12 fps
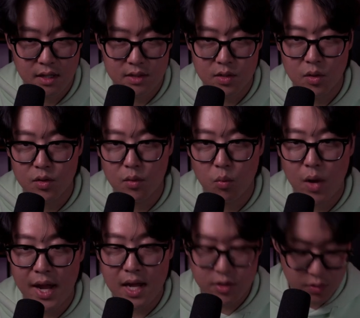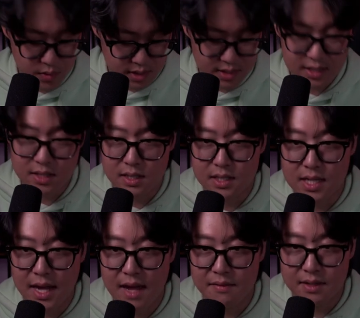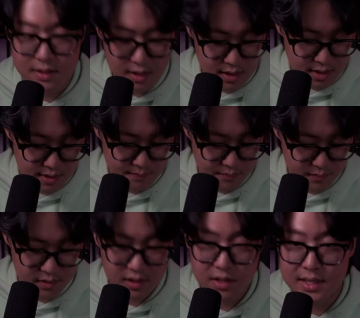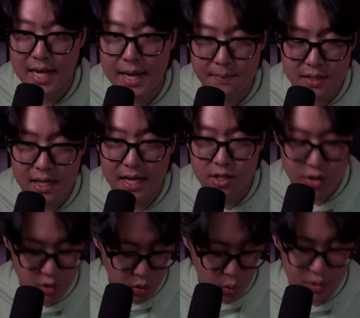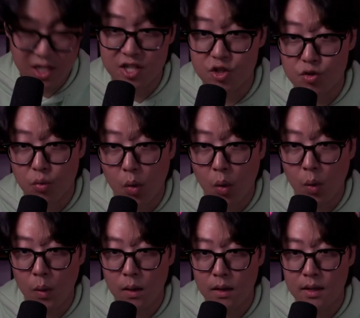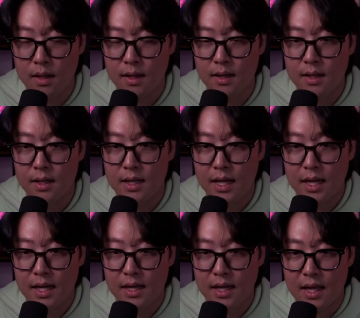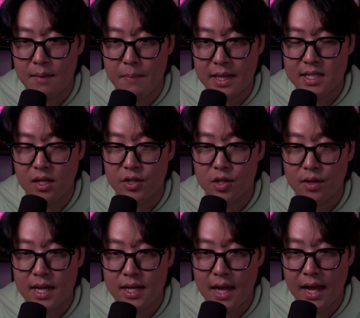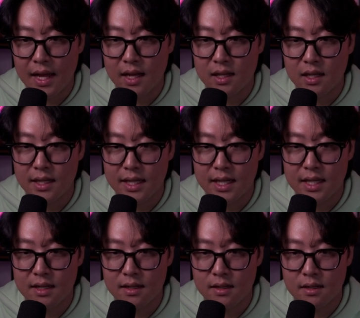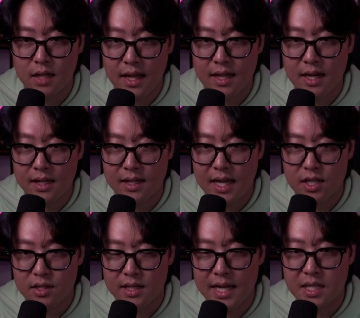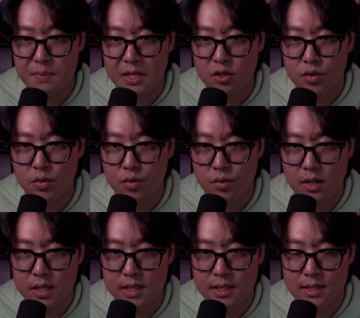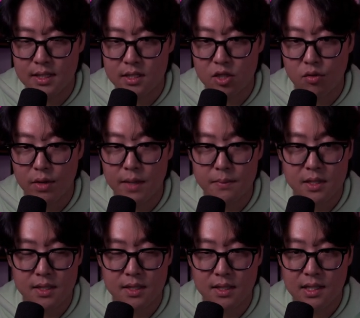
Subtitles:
So the way I do this is, since I have it typed, I just hold Control and makes it underline. I can click it, and then it takes me to this script.